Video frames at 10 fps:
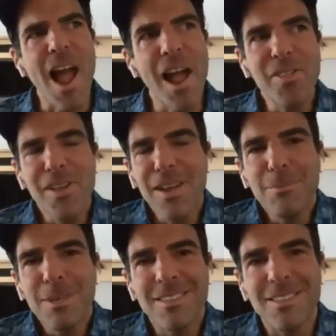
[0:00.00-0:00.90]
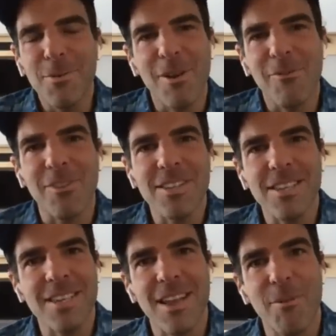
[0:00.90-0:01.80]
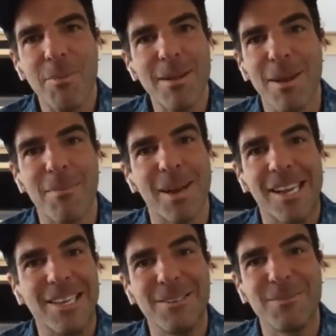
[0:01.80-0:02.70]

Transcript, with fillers: think I'm gonna see what it feels like to have a bee in my butt.